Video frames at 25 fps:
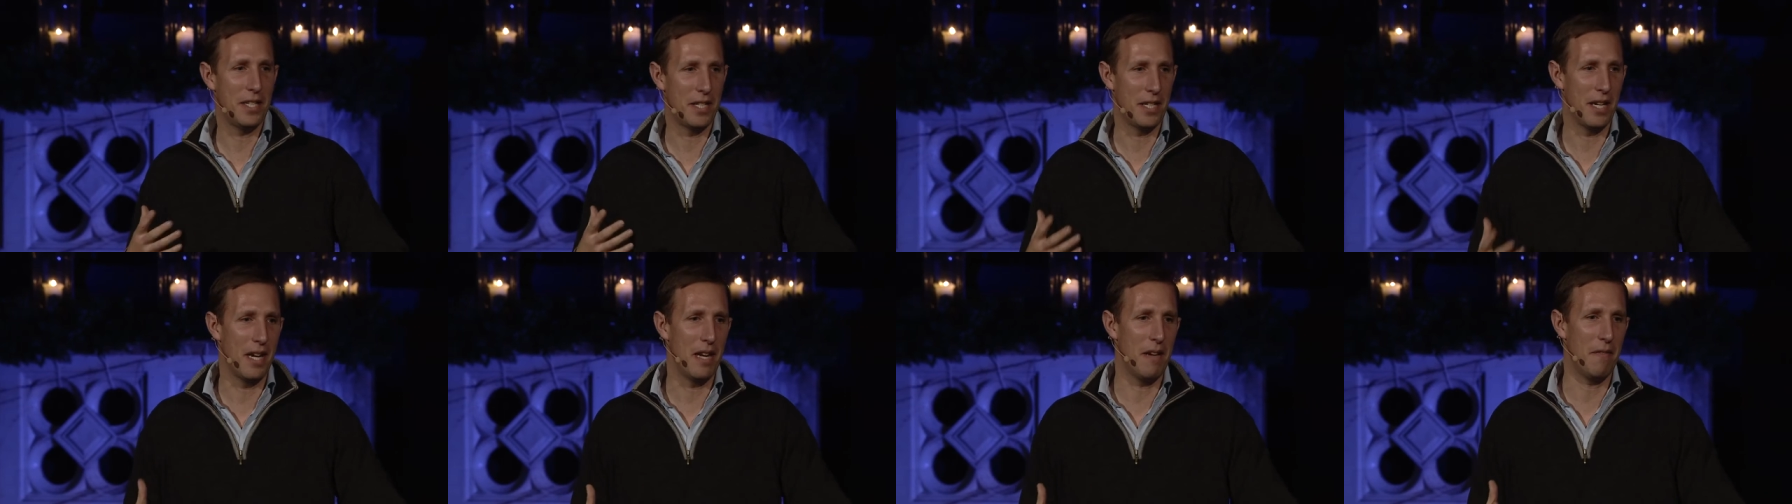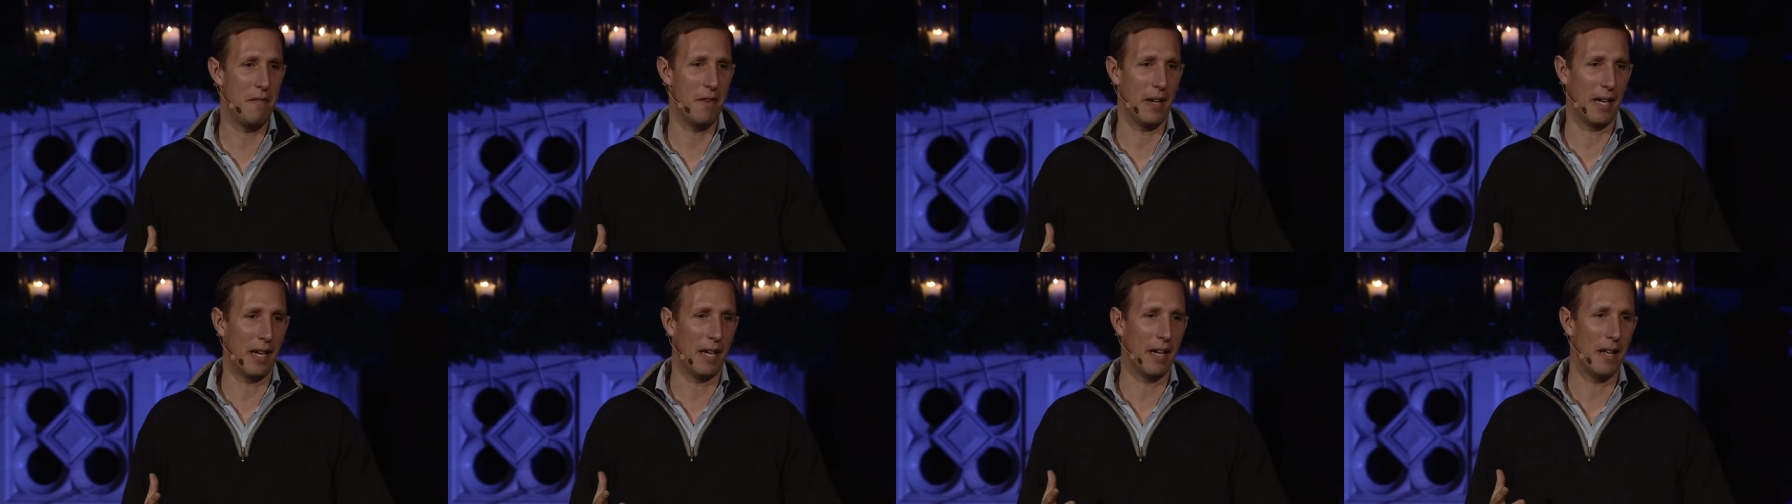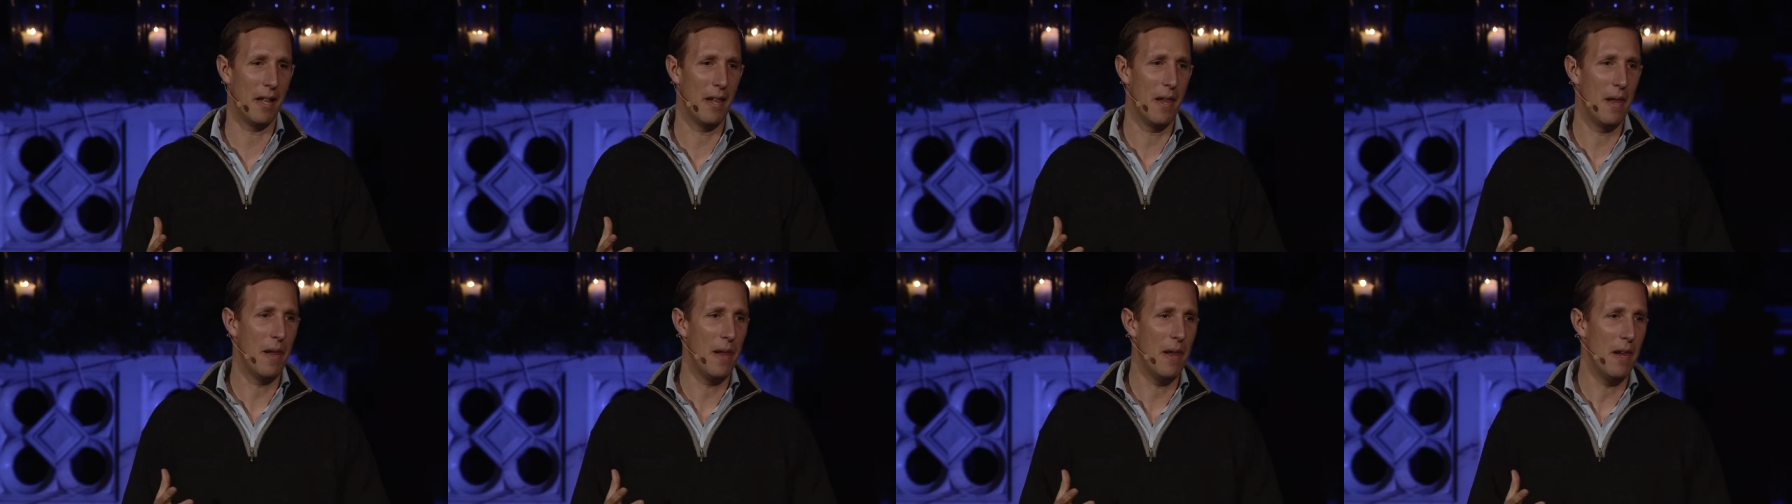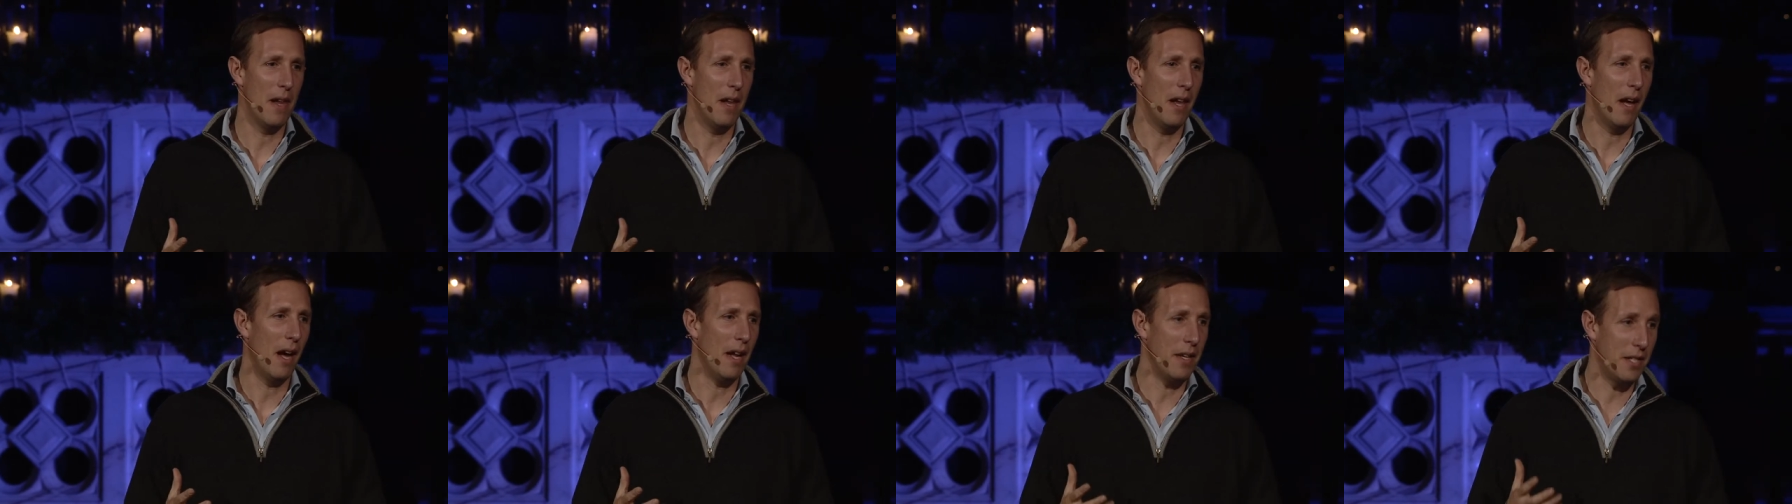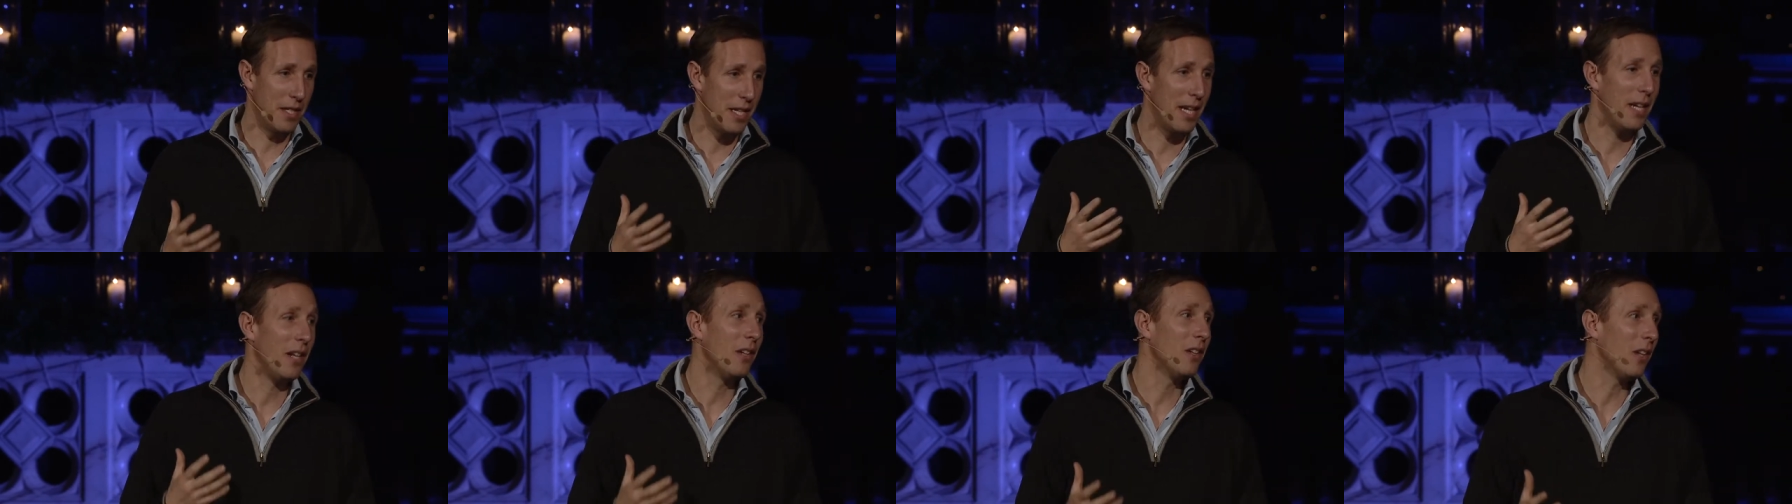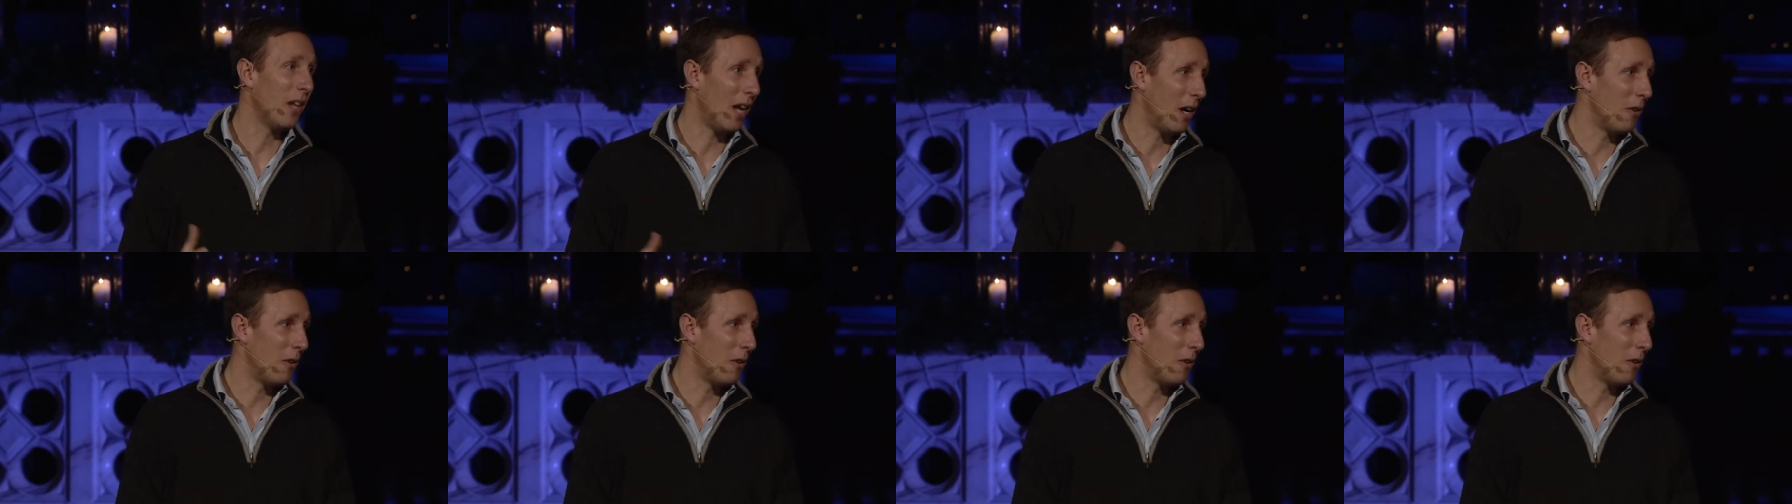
saving until